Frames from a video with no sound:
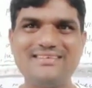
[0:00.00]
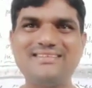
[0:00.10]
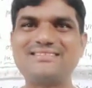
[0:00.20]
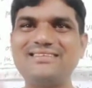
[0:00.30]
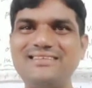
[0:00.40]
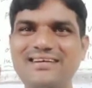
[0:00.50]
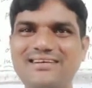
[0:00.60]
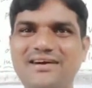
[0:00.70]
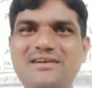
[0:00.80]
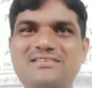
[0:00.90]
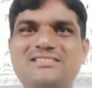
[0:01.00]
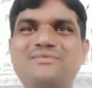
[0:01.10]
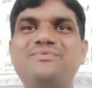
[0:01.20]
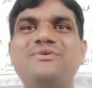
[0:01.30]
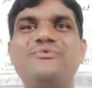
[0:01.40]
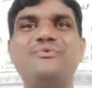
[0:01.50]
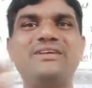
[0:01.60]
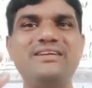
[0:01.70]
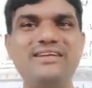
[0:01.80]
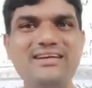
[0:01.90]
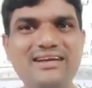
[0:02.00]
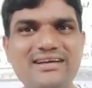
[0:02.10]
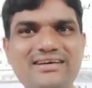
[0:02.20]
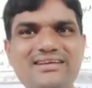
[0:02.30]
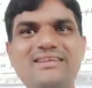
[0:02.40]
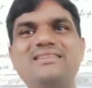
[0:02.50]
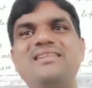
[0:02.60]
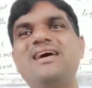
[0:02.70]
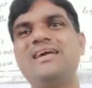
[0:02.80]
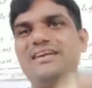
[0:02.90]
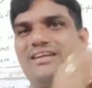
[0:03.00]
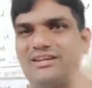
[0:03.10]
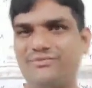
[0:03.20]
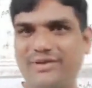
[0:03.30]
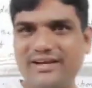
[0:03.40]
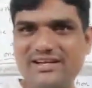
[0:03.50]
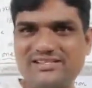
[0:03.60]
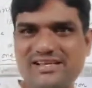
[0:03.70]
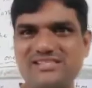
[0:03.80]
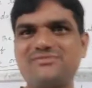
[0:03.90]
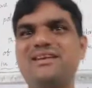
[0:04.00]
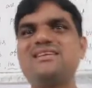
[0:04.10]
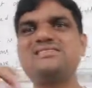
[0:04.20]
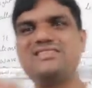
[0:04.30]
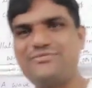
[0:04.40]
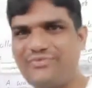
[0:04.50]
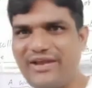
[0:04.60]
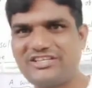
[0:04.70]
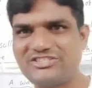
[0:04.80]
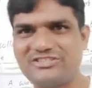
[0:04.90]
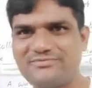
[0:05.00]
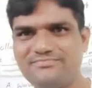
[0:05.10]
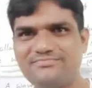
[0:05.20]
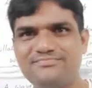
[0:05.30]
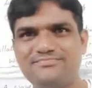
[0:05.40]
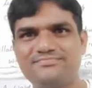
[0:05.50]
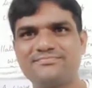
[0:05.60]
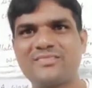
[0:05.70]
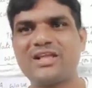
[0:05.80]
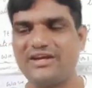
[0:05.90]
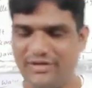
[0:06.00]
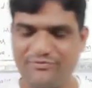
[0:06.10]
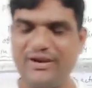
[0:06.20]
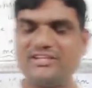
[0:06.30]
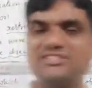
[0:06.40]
So that concept we didn't learn in the interference as well as diffraction. Diffraction